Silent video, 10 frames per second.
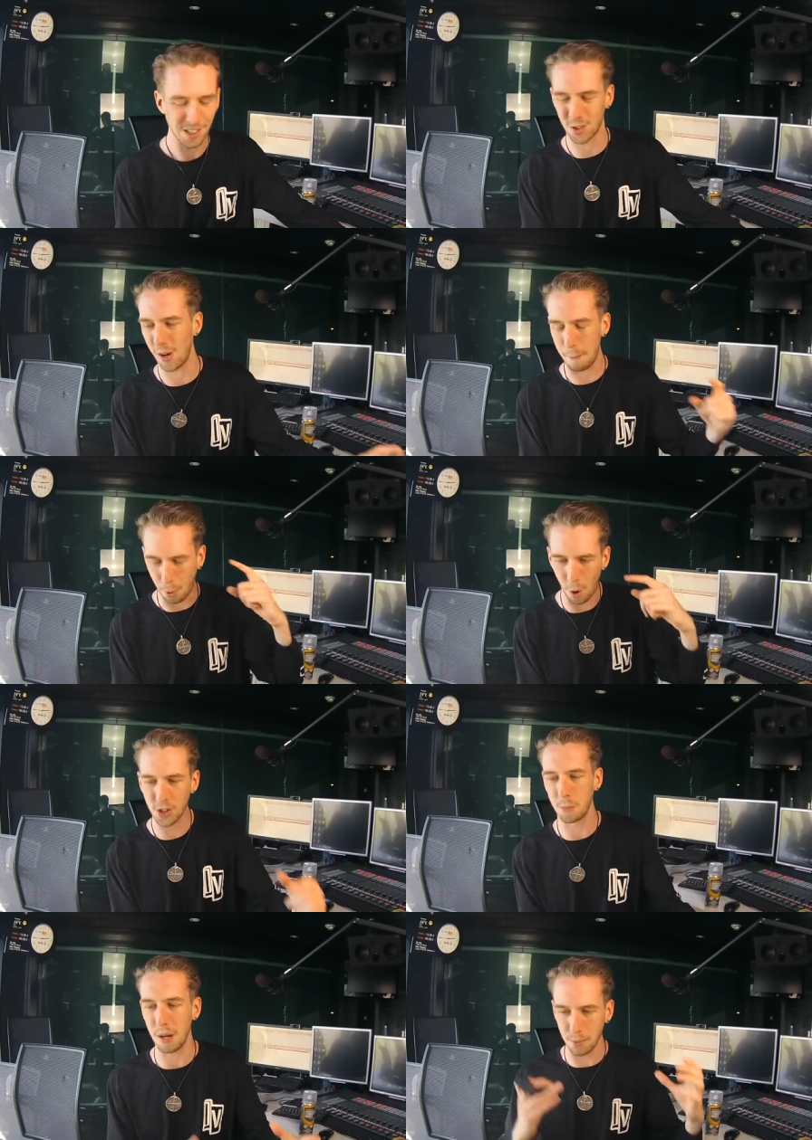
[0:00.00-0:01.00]
So I
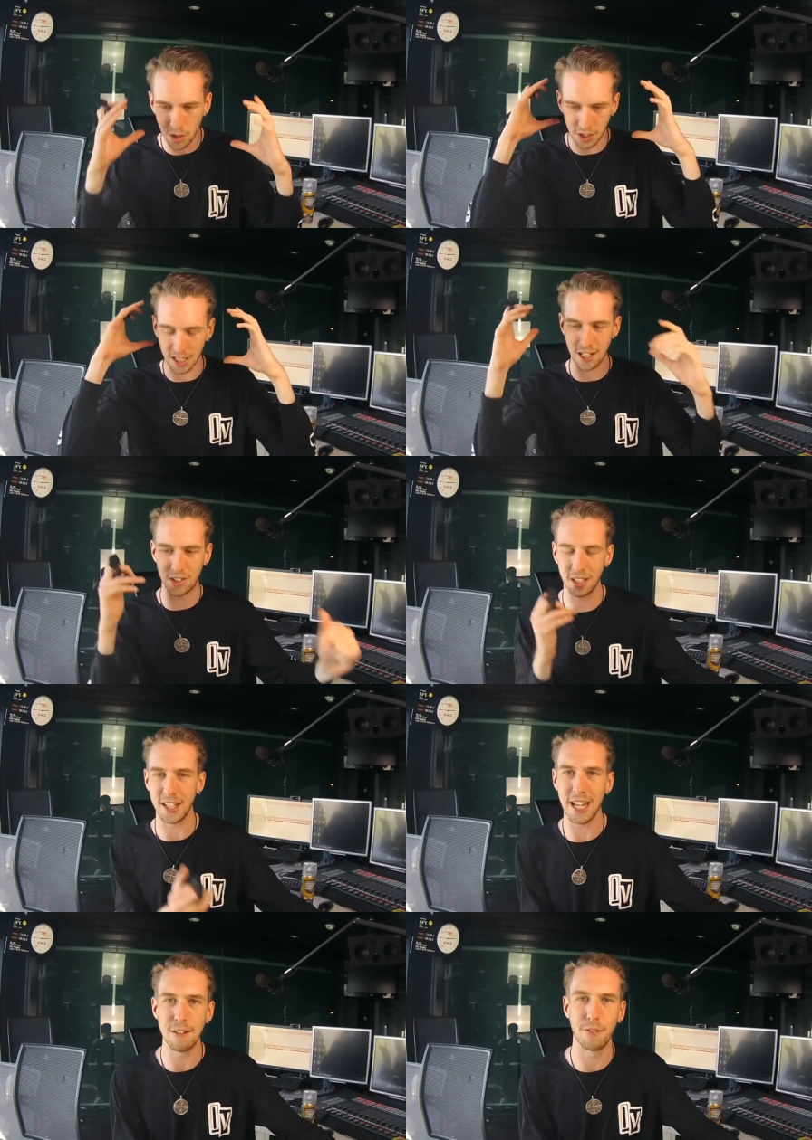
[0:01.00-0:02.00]
paused my music and I still
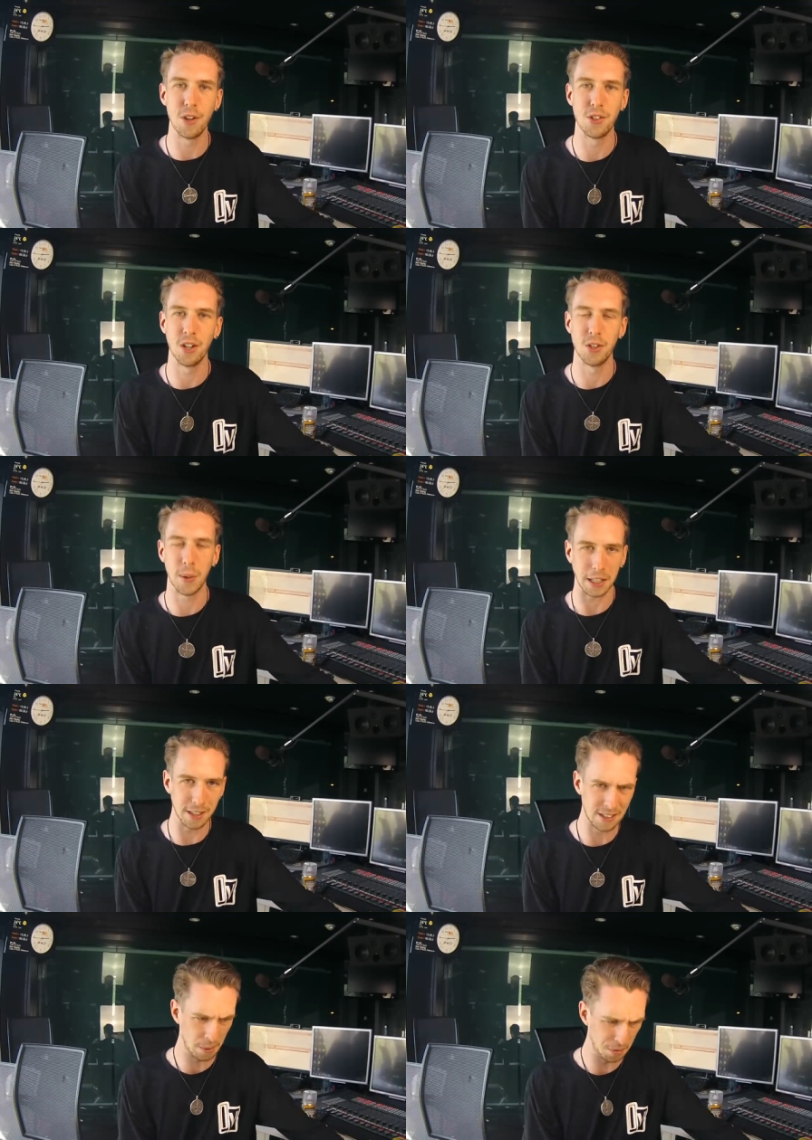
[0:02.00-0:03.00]
had the headphones on so I could
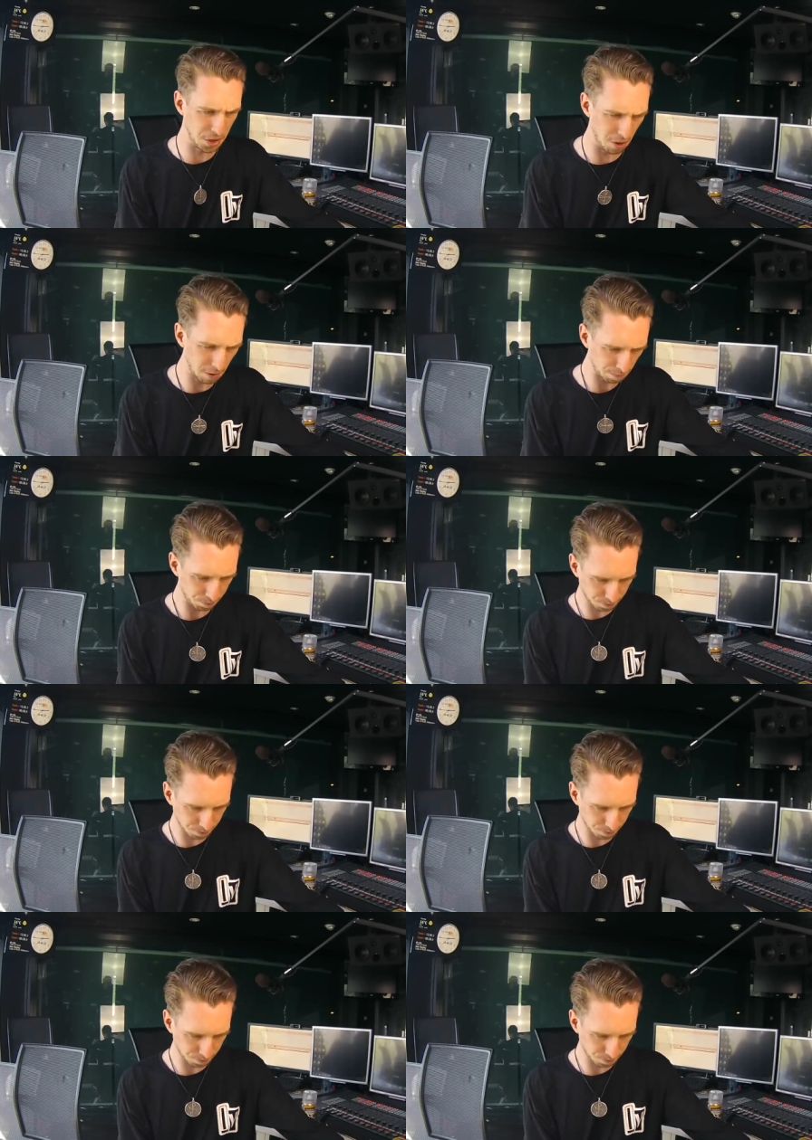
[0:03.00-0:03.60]
listen to the talk